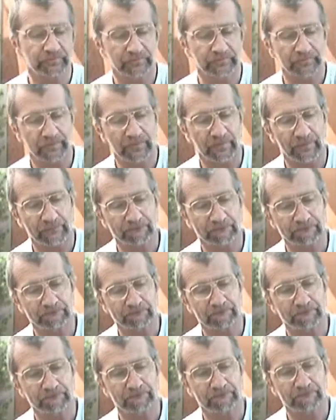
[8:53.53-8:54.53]

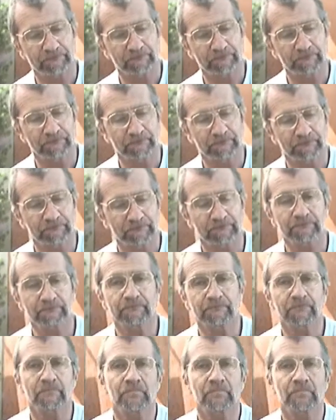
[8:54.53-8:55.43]
Nothing is said.